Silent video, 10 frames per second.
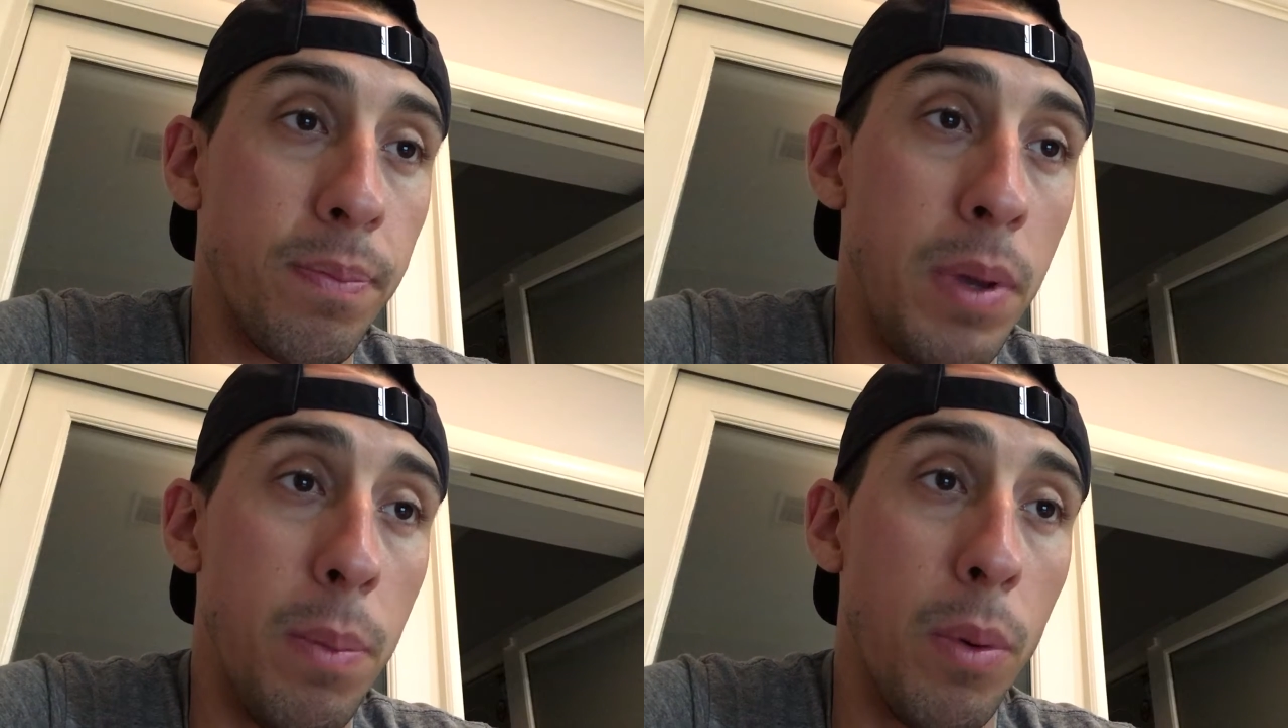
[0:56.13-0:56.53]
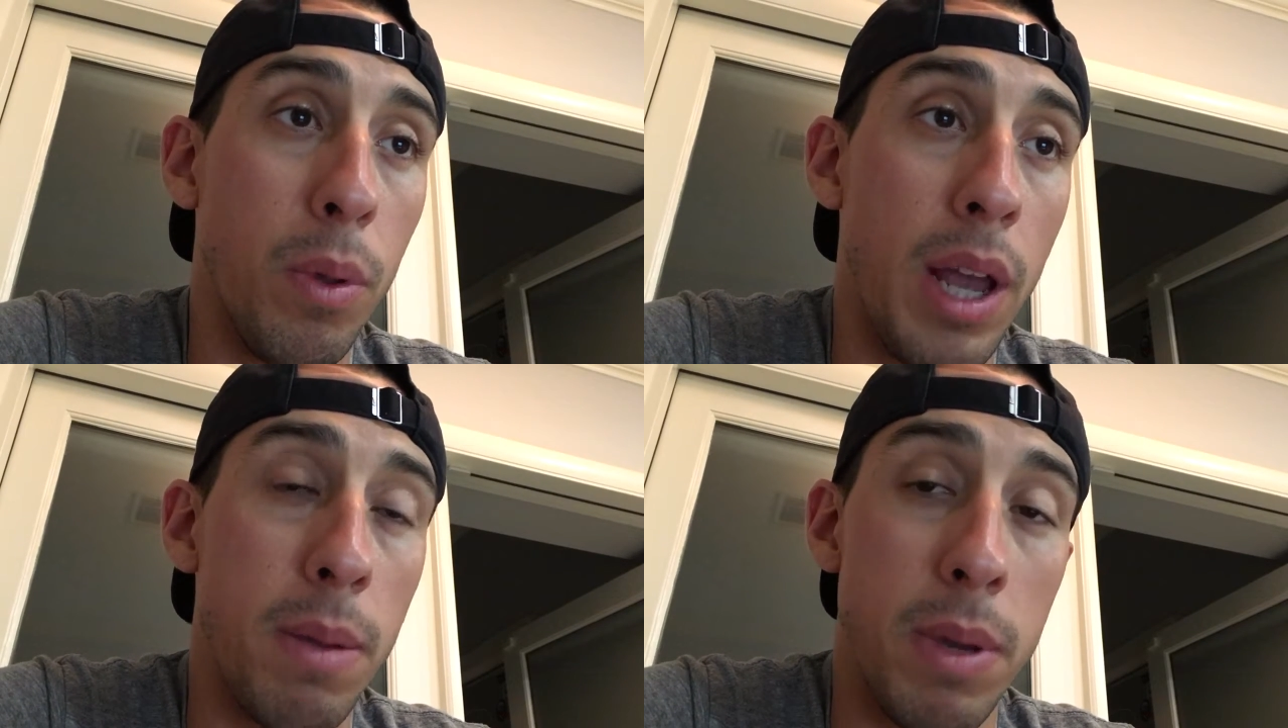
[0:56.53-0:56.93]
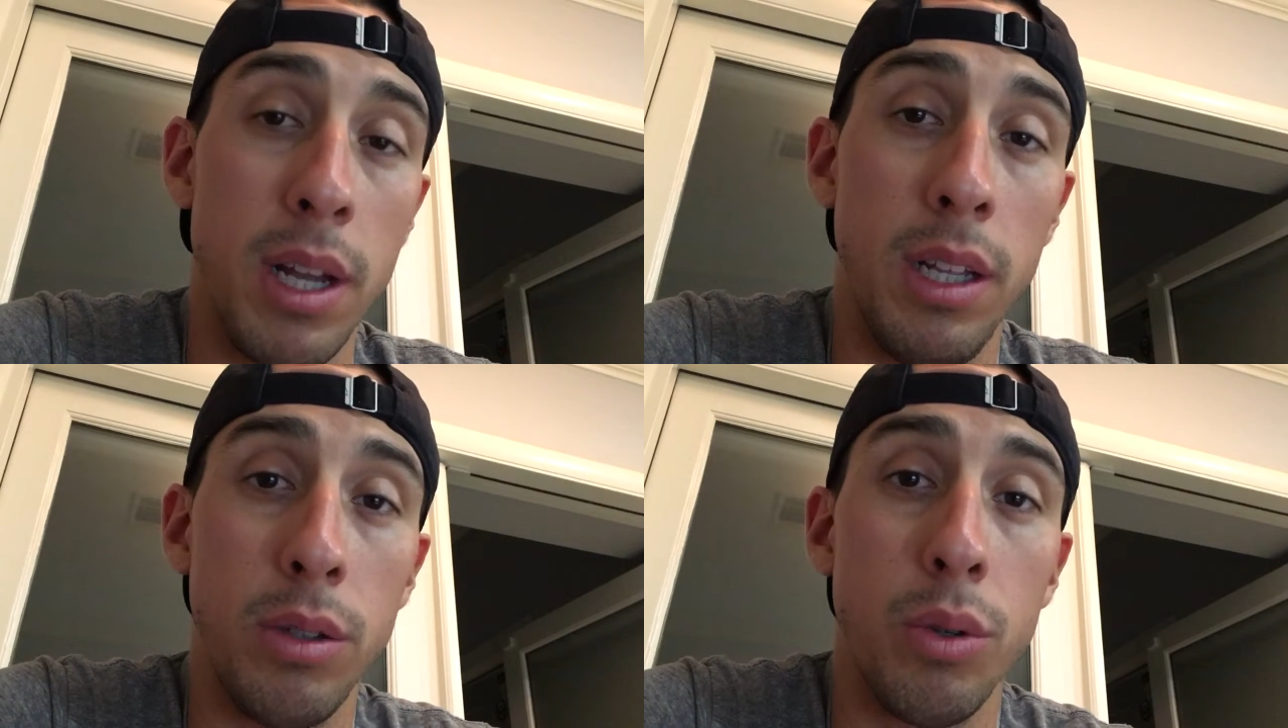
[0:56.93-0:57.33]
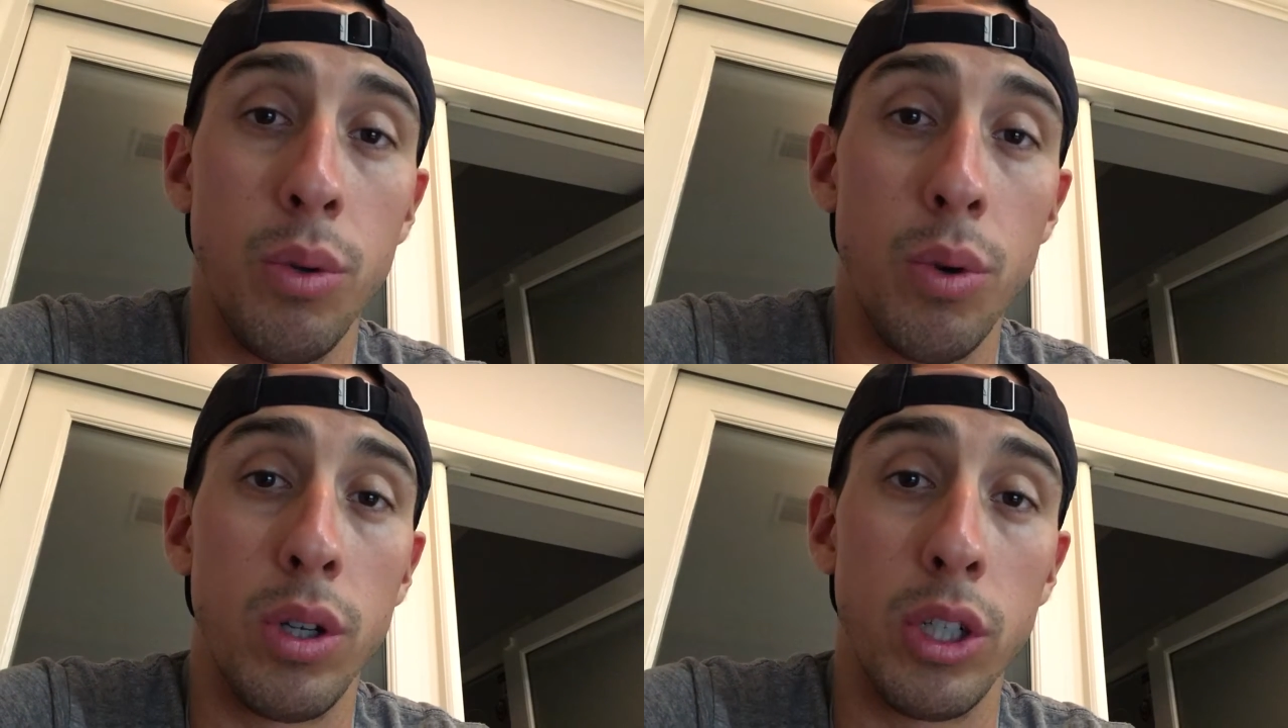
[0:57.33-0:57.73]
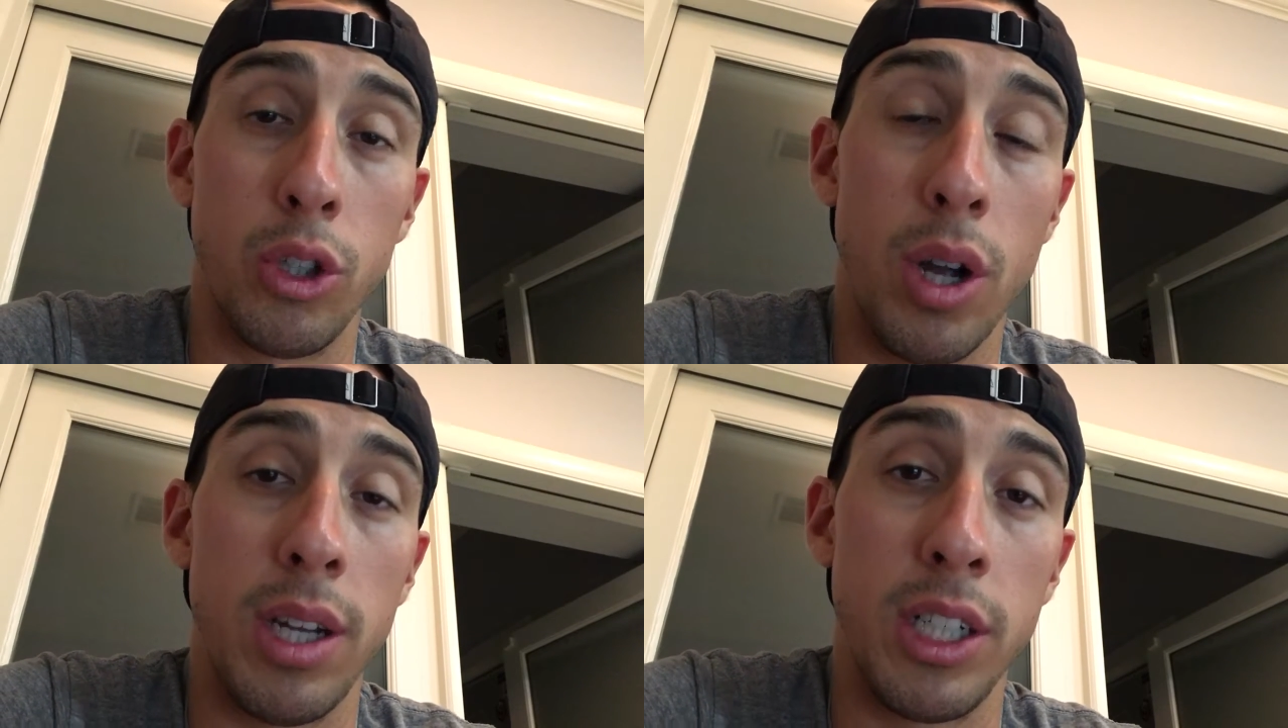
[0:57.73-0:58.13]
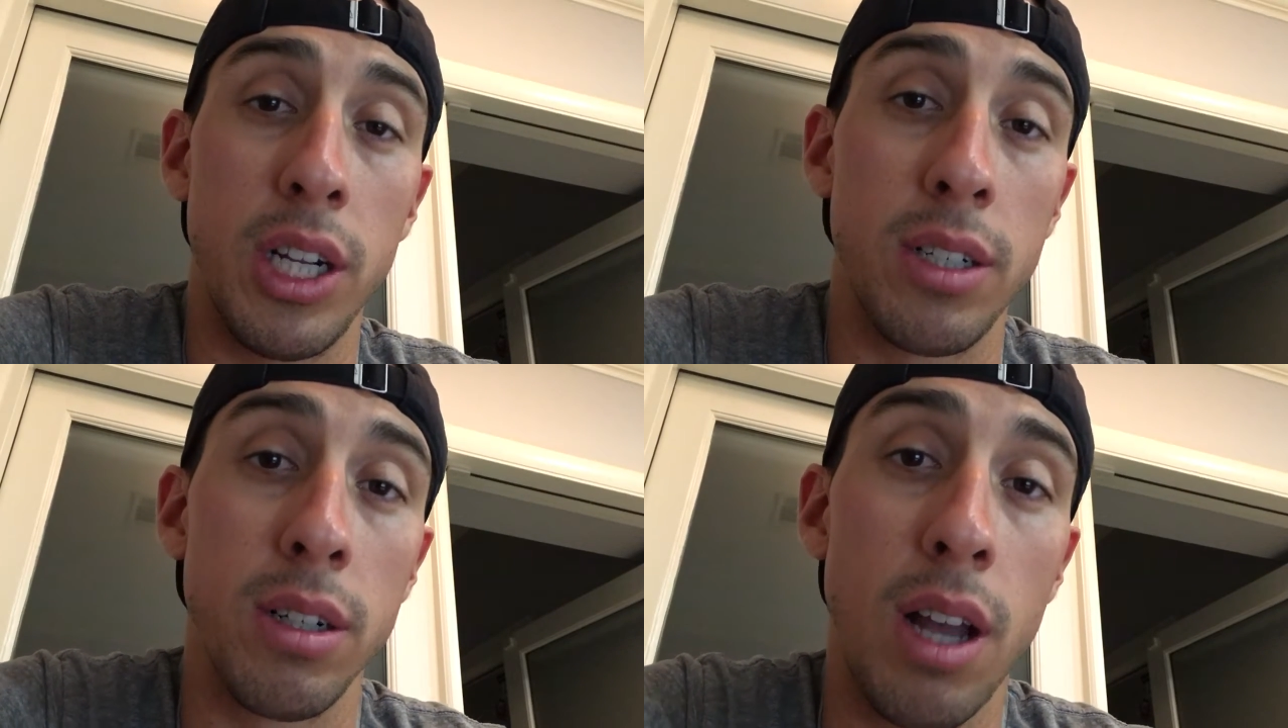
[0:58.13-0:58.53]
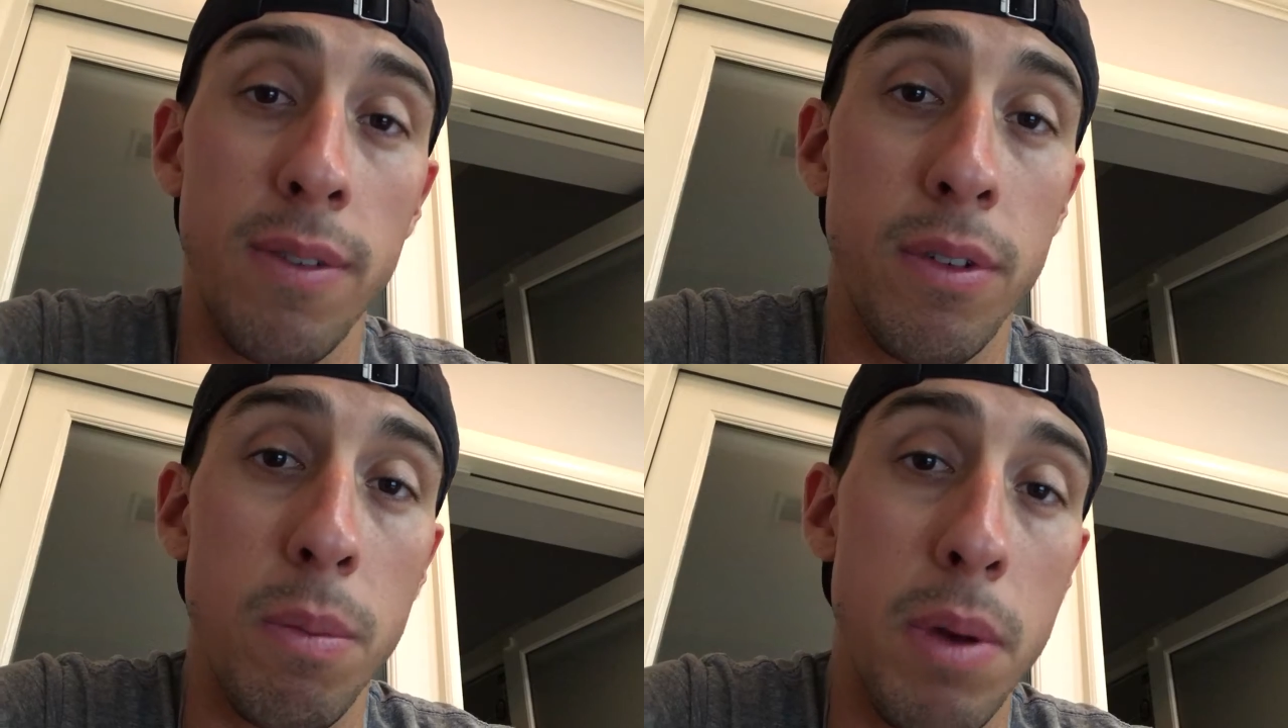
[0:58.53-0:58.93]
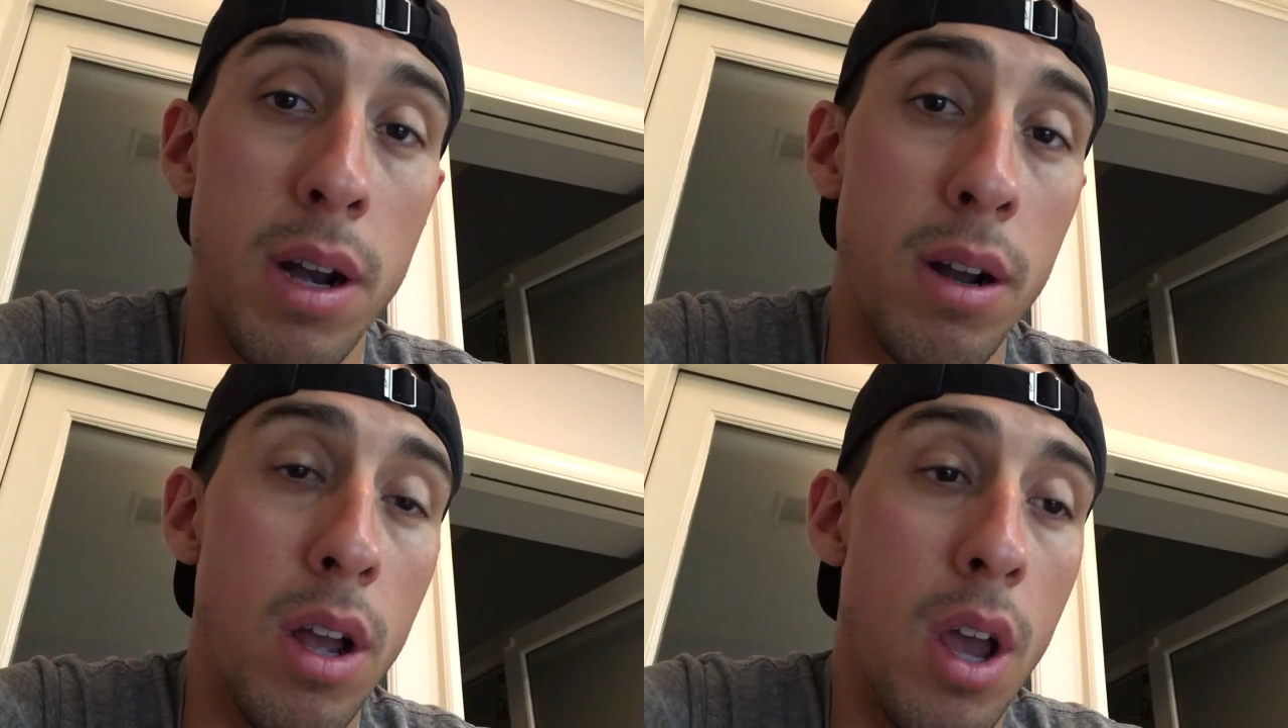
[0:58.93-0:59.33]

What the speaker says: people like Miguelito who are just trying to change your life for the better,